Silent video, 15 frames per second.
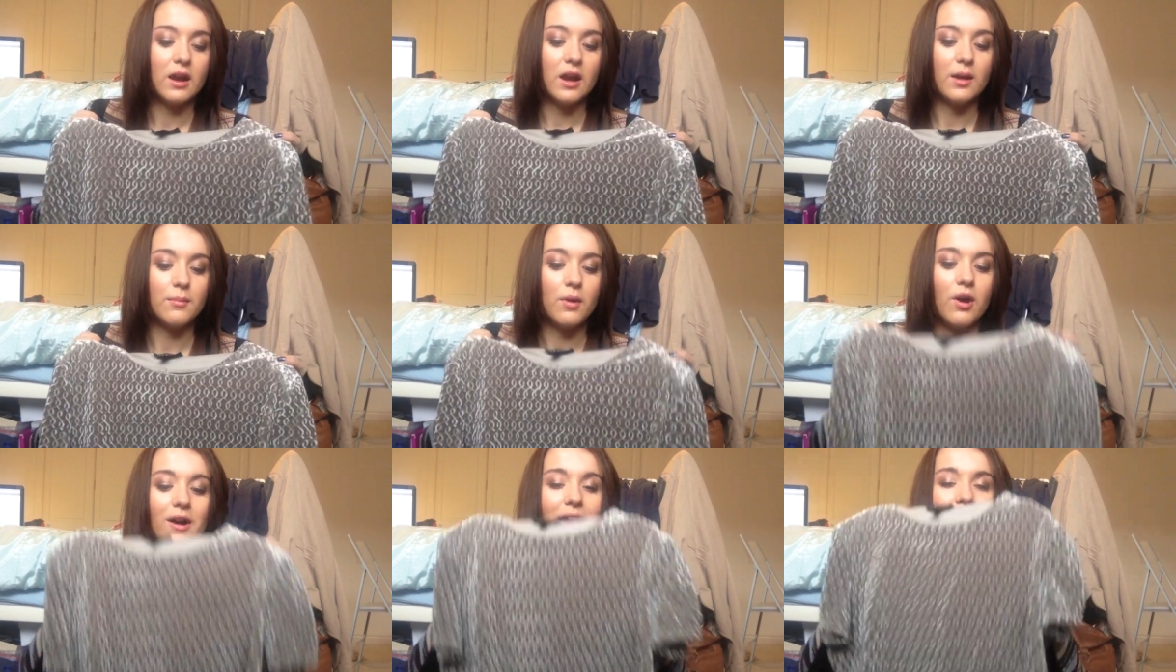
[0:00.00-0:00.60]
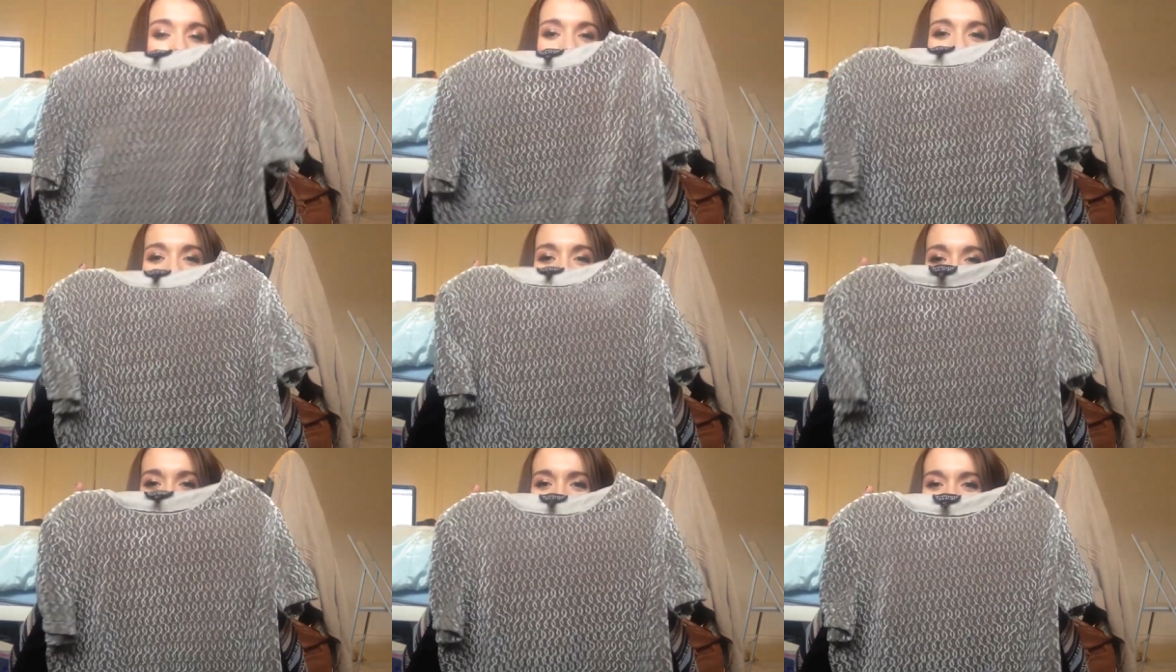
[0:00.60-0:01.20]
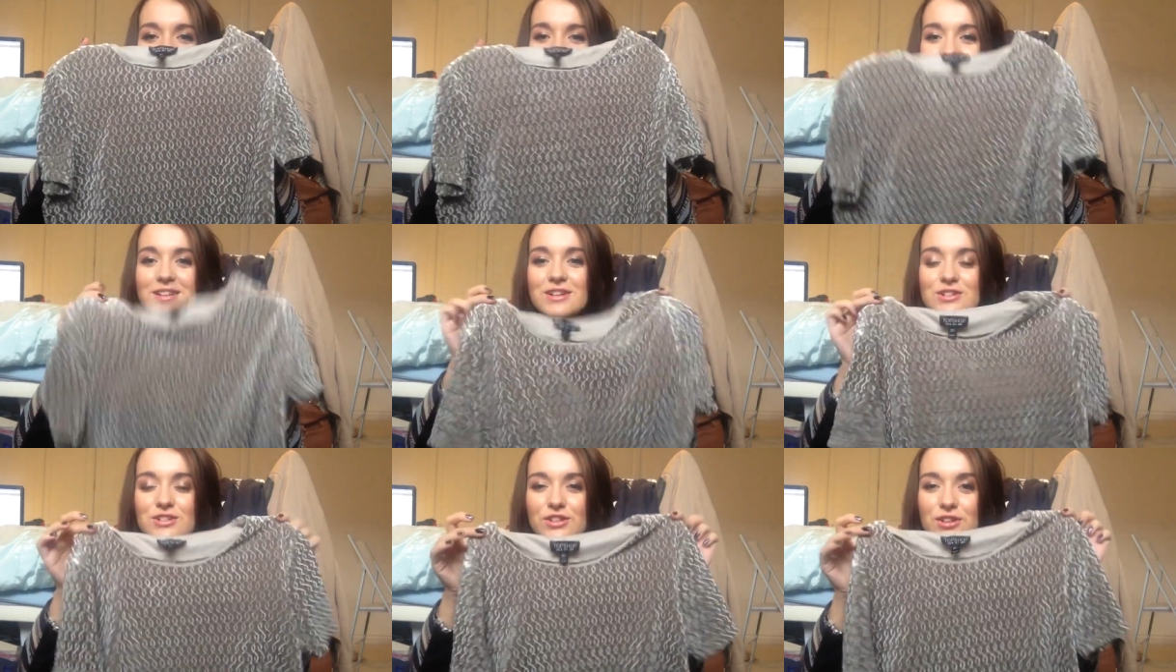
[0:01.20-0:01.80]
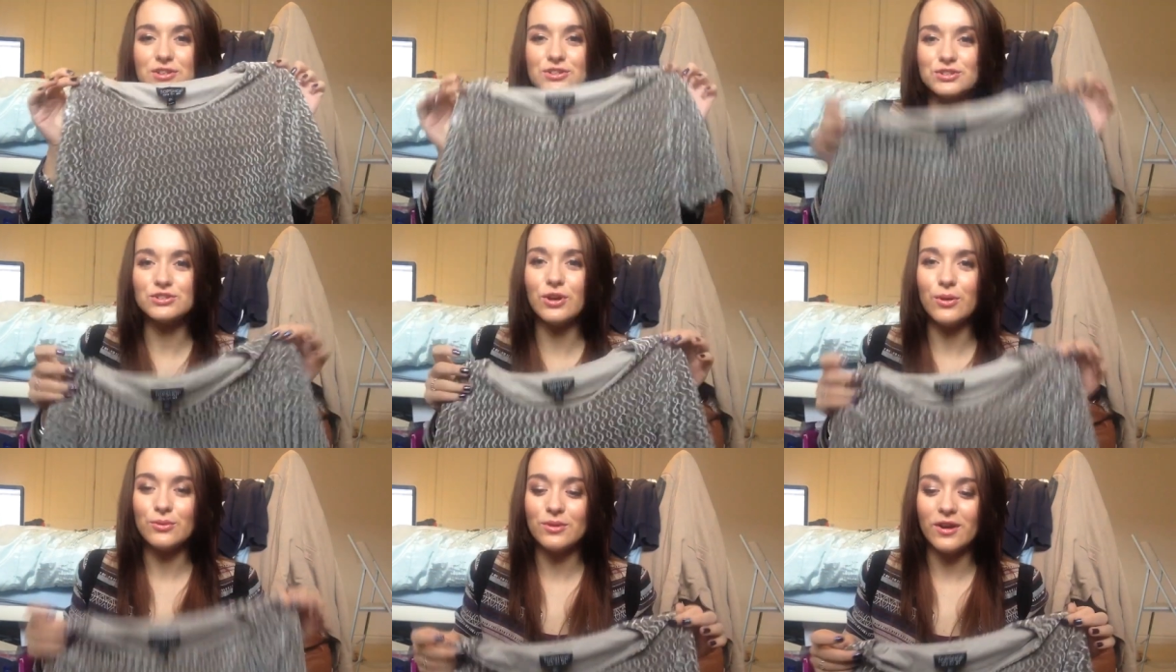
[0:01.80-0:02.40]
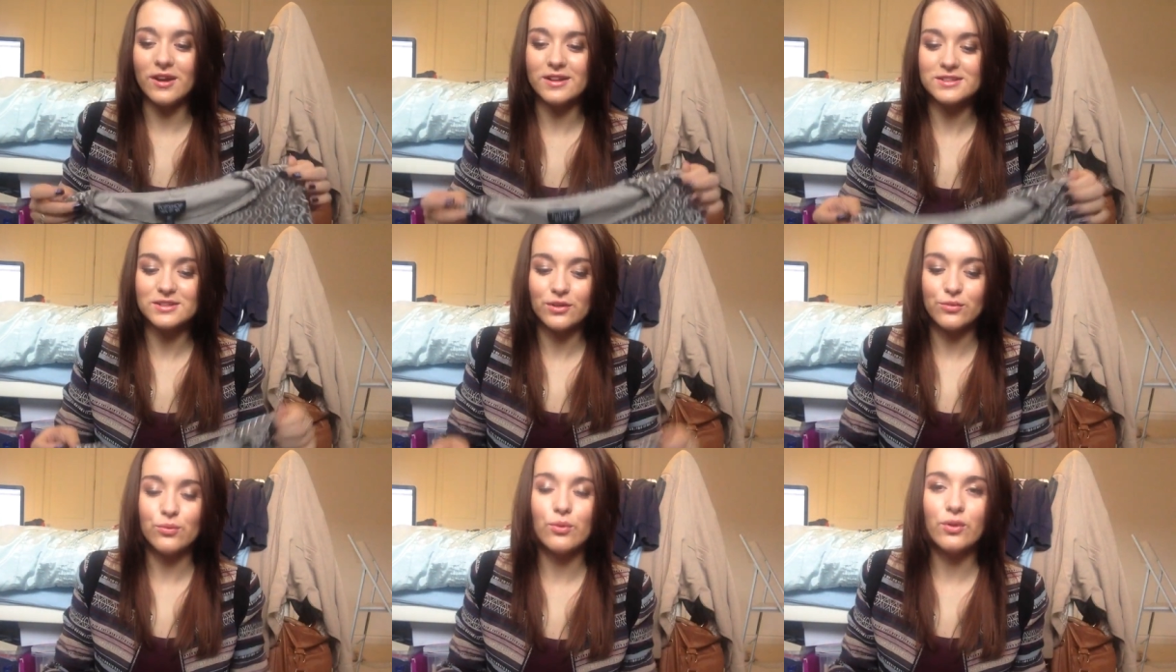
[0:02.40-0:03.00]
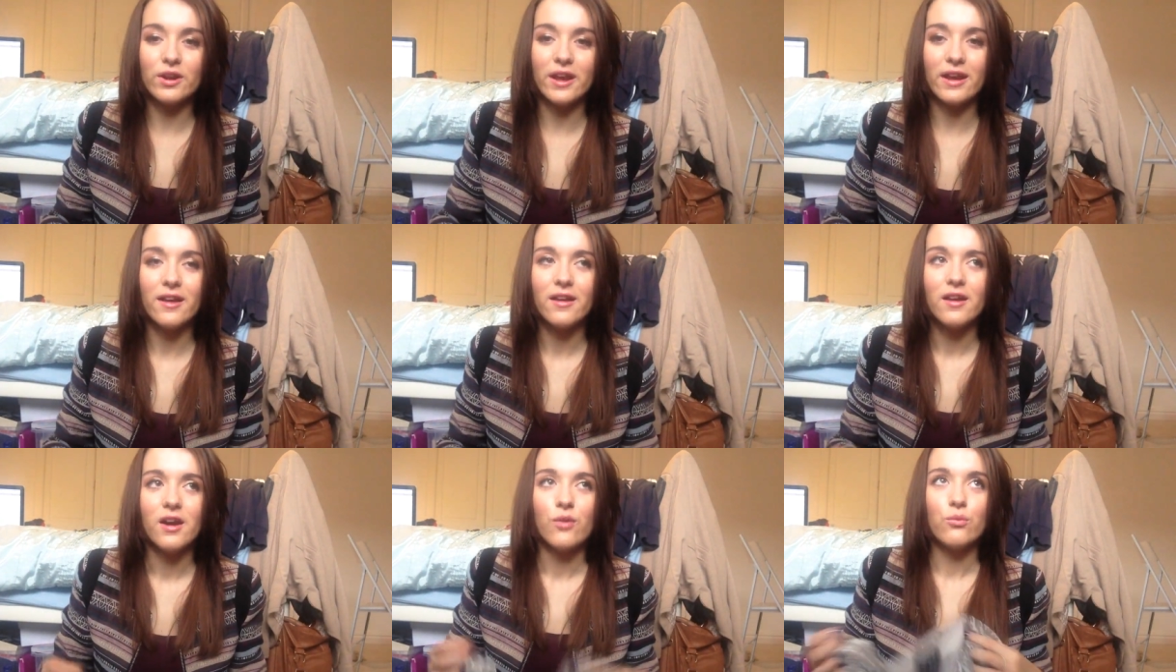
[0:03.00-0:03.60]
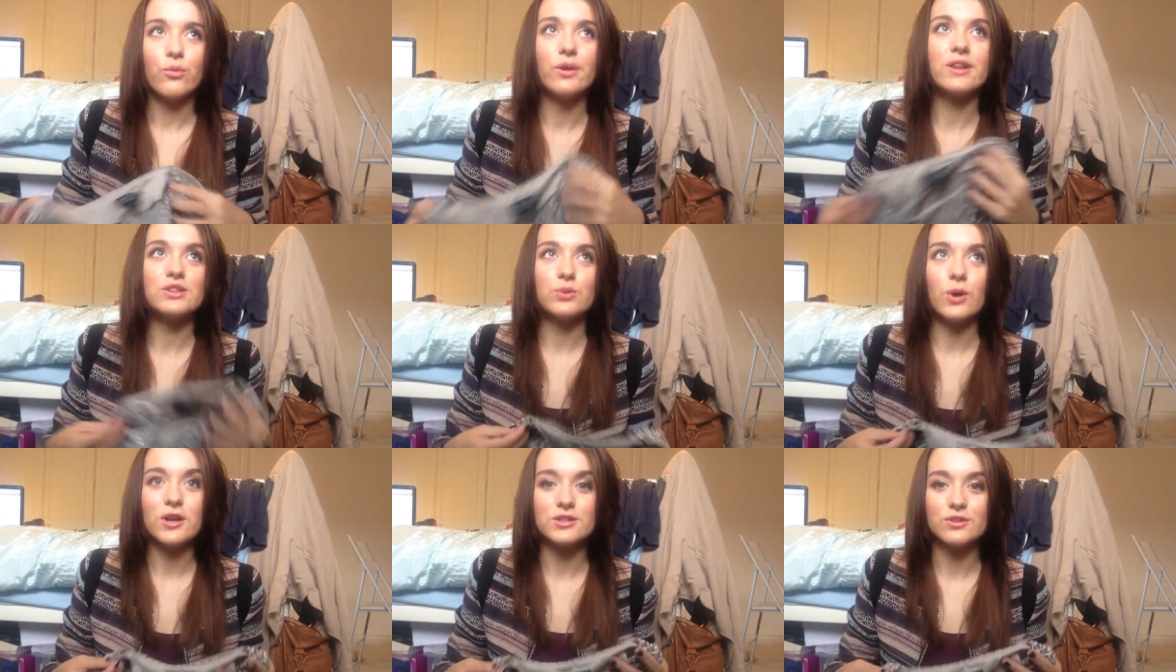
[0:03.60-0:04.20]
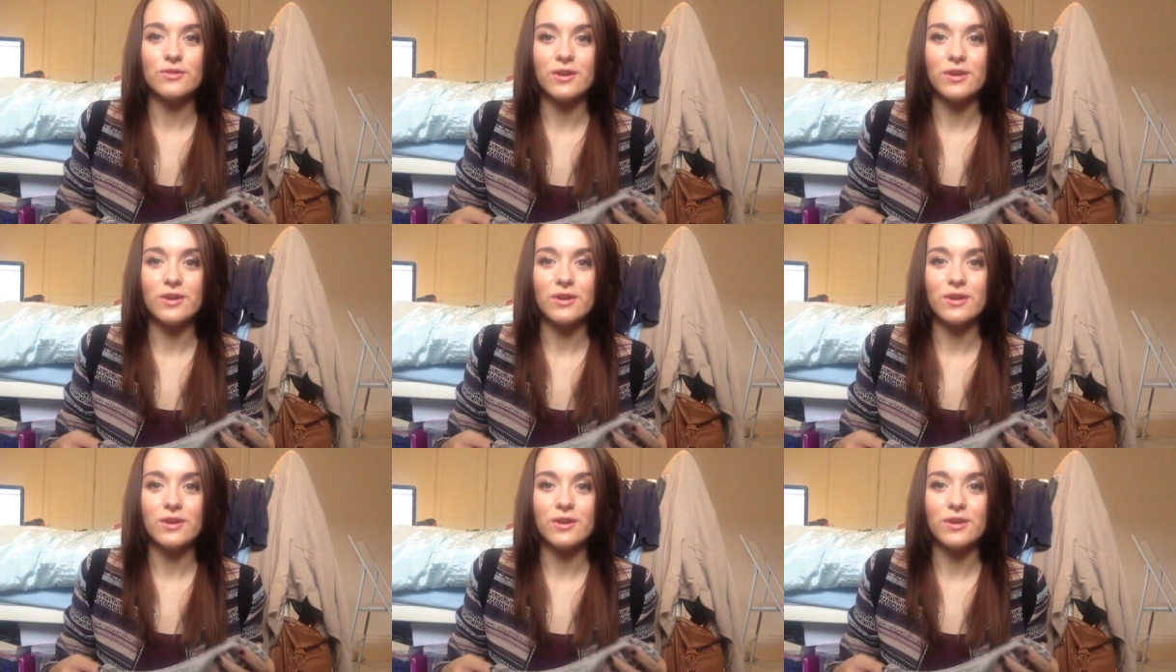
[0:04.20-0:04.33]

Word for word: Um, I absolutely love this. It just looks so nice, and I've worn it I've worn it twice